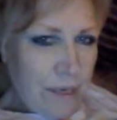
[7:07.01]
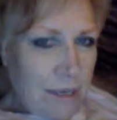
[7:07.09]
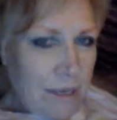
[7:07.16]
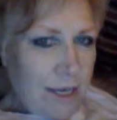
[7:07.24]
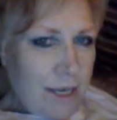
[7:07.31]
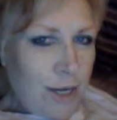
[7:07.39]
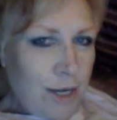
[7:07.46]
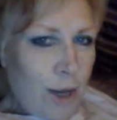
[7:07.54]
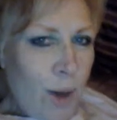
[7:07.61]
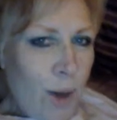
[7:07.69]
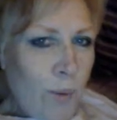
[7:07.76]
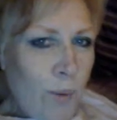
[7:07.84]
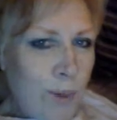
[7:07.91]
He could
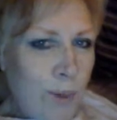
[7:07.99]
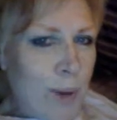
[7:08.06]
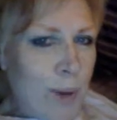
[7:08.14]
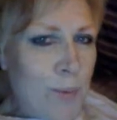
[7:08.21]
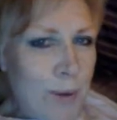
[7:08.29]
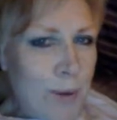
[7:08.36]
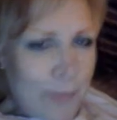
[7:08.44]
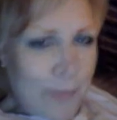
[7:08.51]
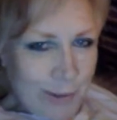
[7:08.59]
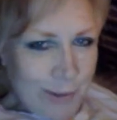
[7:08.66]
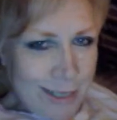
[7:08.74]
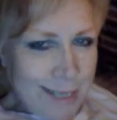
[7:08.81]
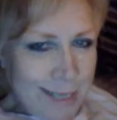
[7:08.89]
only go 1
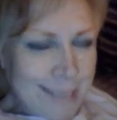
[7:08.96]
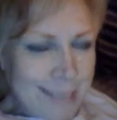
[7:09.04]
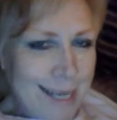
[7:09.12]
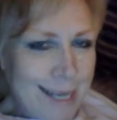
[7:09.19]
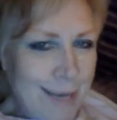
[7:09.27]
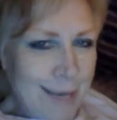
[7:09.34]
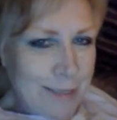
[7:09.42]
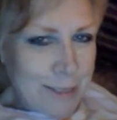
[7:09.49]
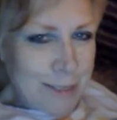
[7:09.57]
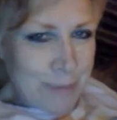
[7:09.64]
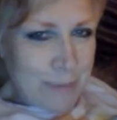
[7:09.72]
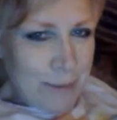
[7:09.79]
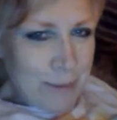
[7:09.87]
foot at a time. It took
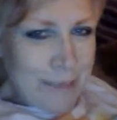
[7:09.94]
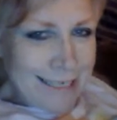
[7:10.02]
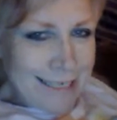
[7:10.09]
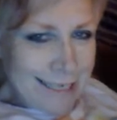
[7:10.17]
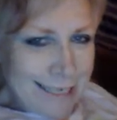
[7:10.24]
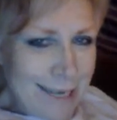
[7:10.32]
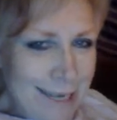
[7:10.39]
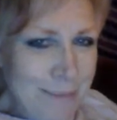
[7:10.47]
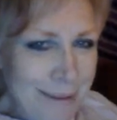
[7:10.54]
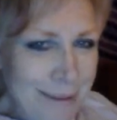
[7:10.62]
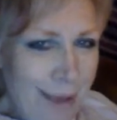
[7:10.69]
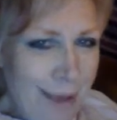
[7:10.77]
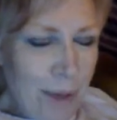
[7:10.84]
me a week to get him in the
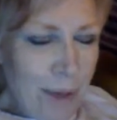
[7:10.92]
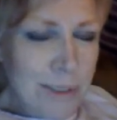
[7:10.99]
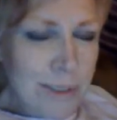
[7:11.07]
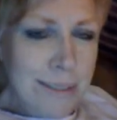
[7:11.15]
house.